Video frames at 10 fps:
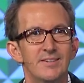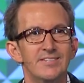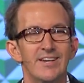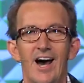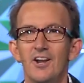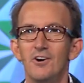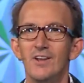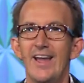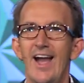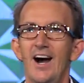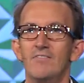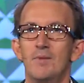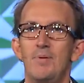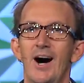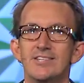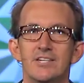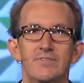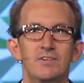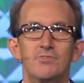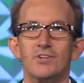to not only have a
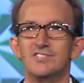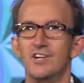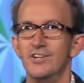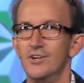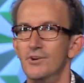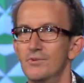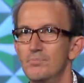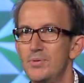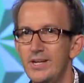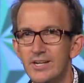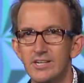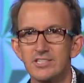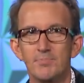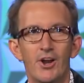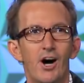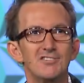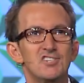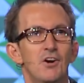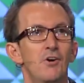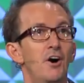positive influence on your own peers, but
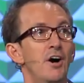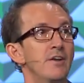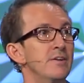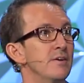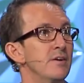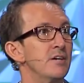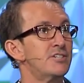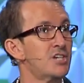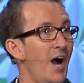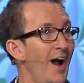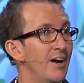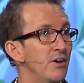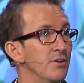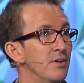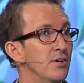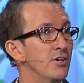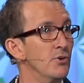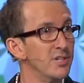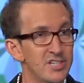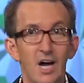also on a child
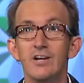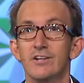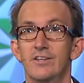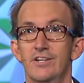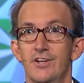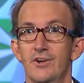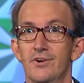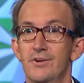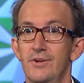who is younger than you